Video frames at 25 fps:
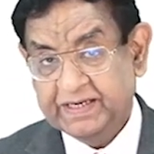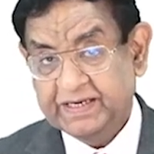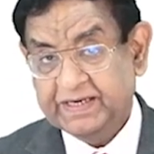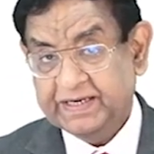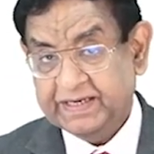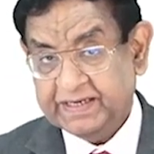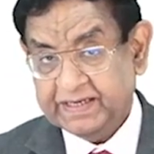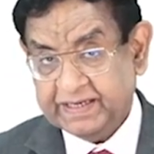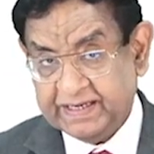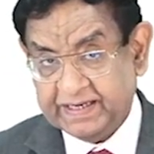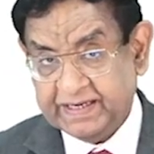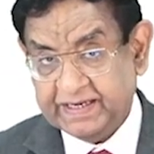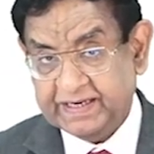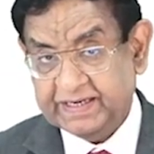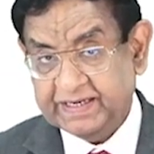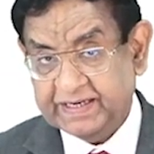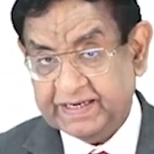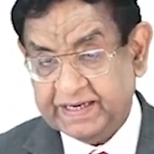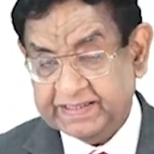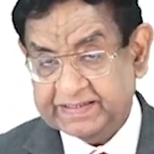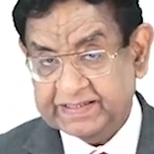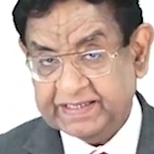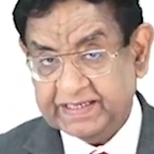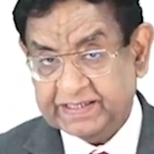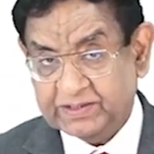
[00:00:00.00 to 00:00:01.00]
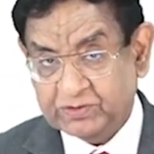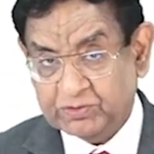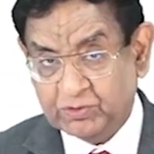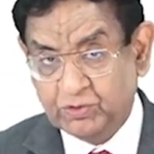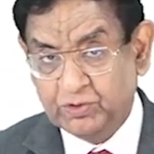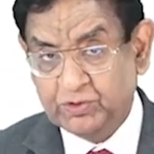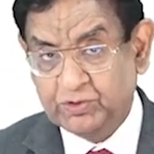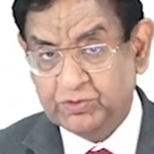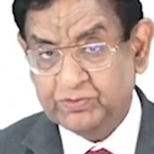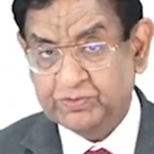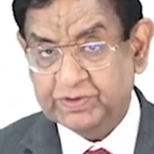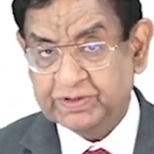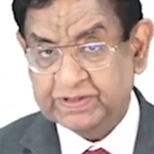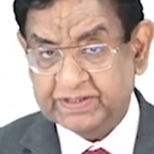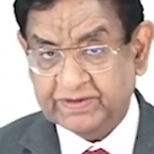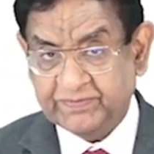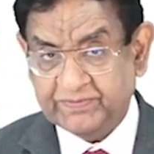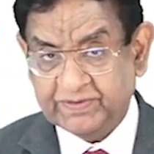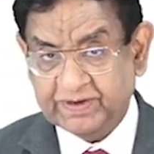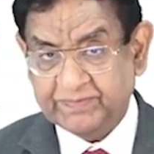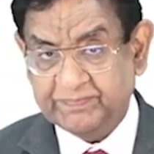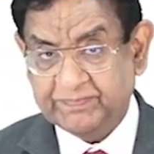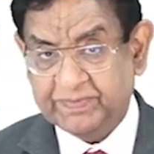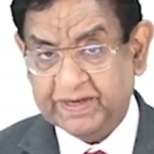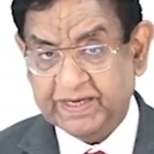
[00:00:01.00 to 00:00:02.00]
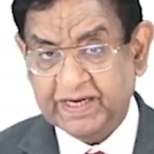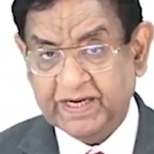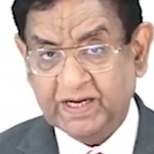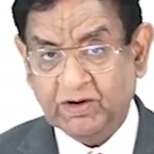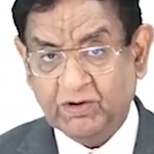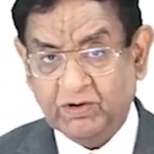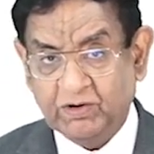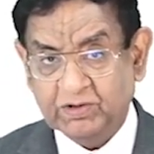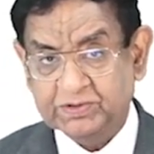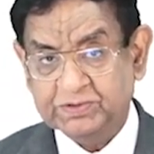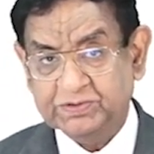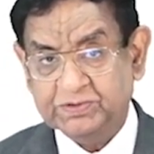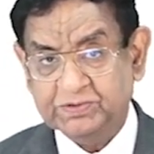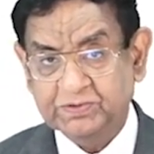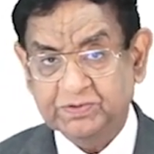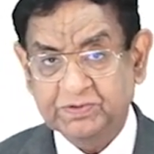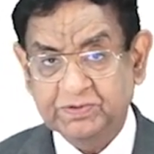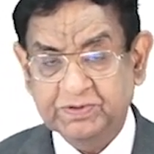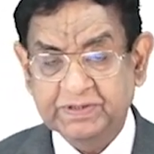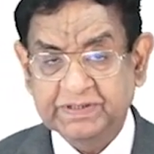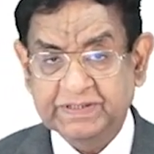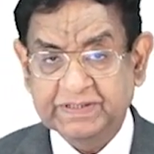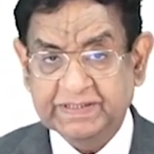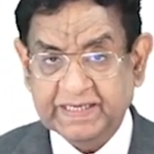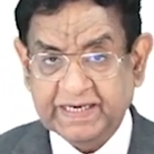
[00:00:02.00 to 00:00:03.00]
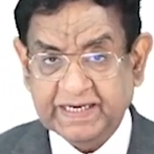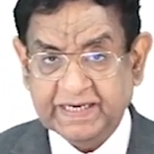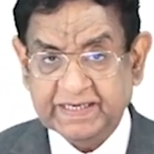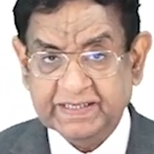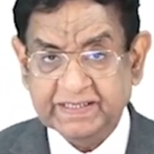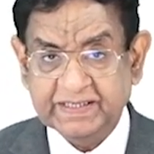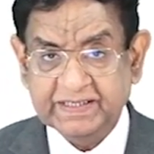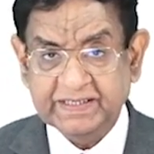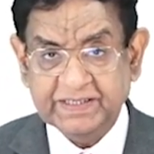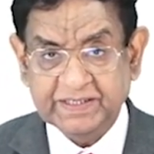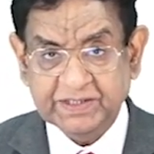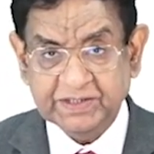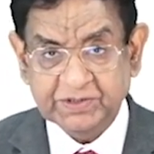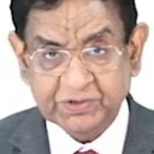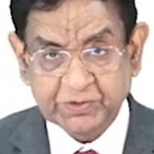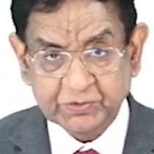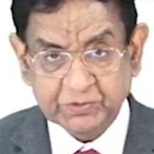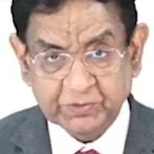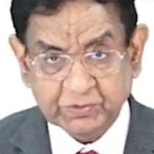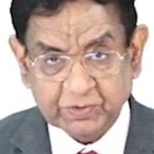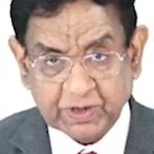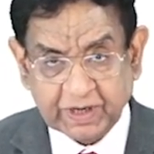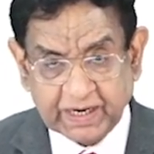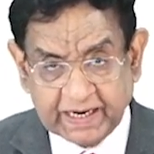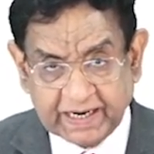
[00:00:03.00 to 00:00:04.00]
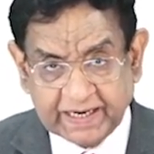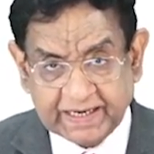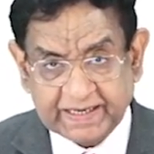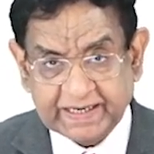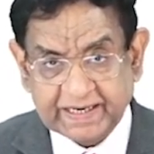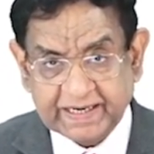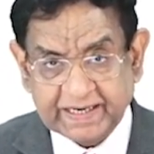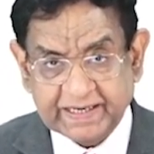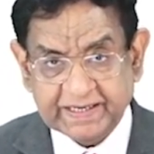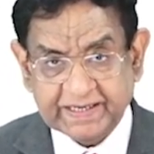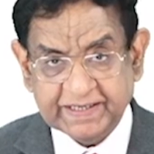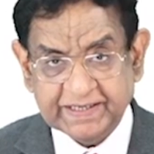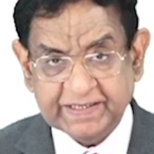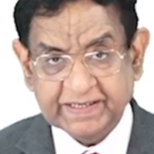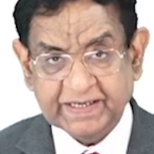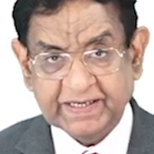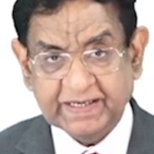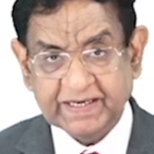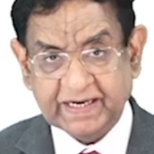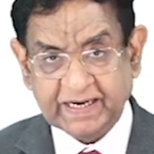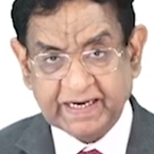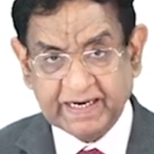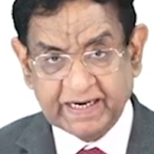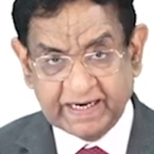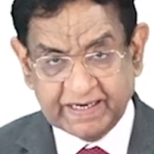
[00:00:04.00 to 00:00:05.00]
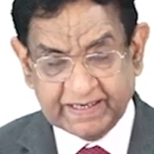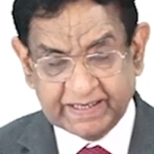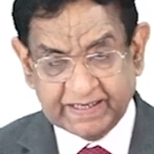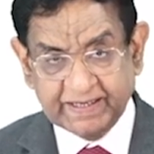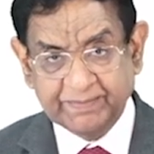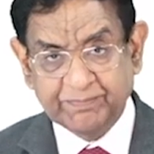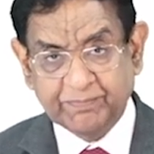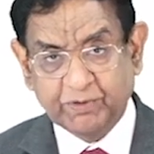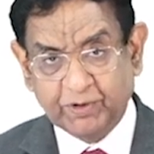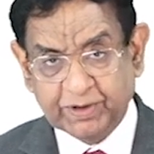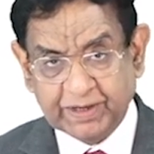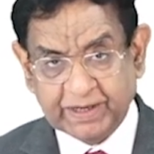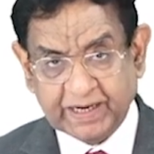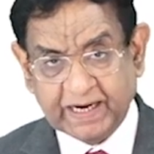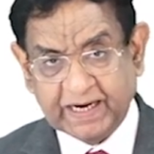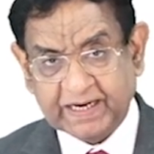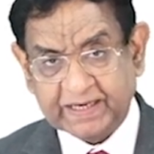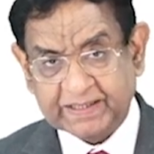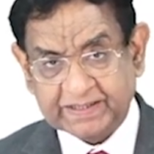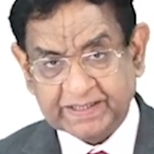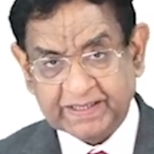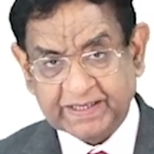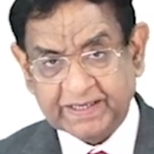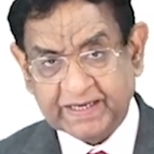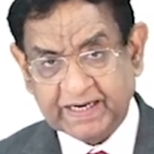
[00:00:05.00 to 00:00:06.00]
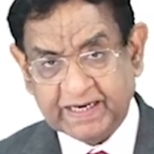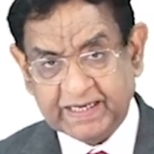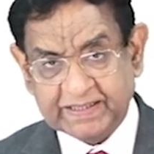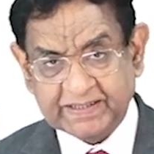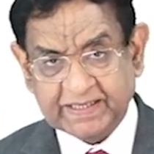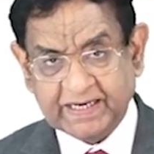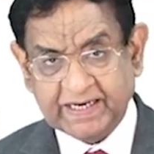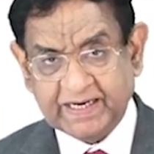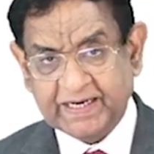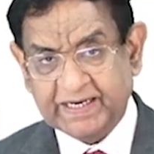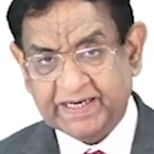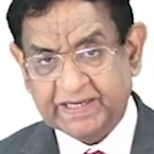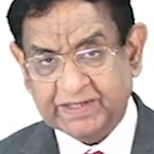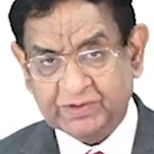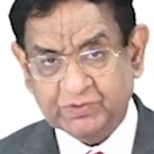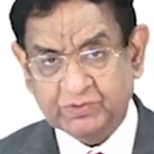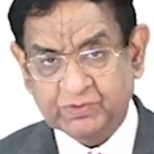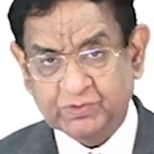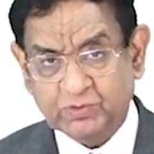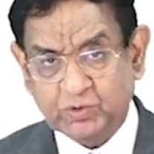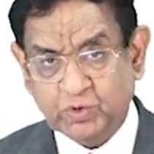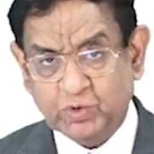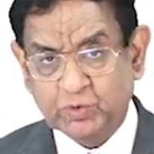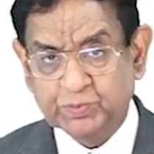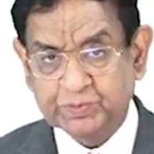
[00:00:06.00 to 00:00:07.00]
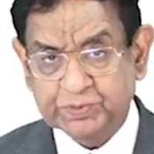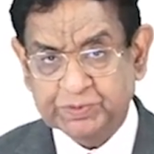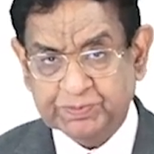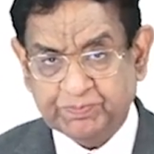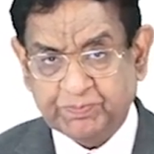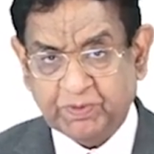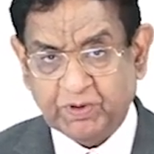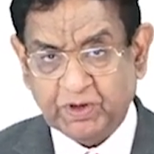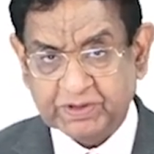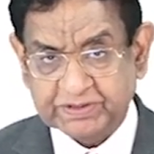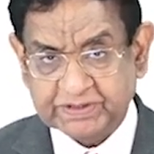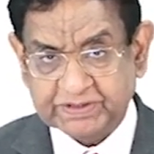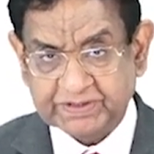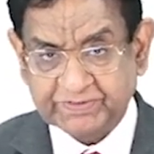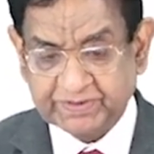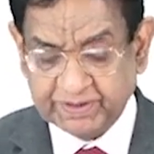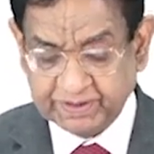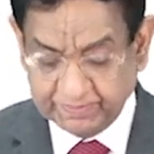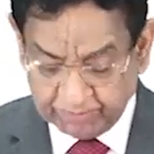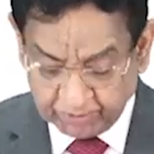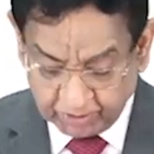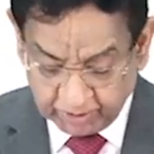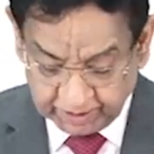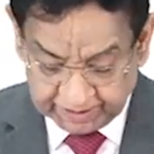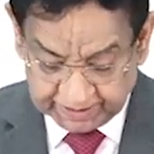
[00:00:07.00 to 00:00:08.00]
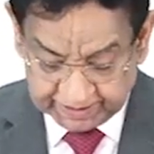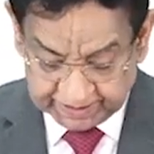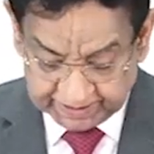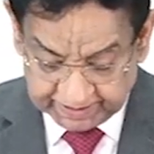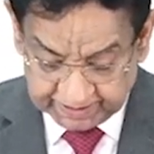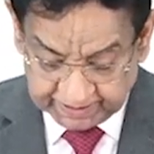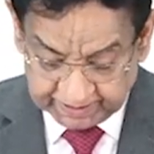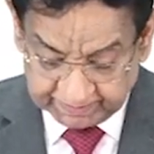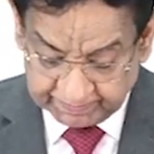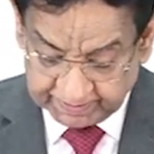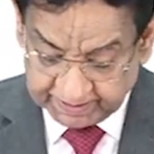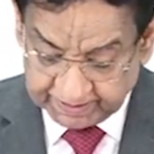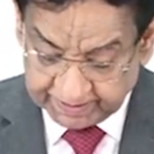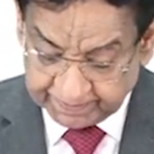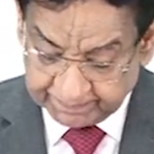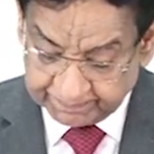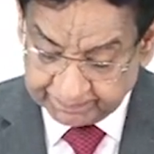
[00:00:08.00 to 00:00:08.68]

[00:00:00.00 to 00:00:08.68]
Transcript: And as I told you in the very beginning also, that it is due to I antigen, antibody are there and they lead to Coombs positive hemolytic anemia.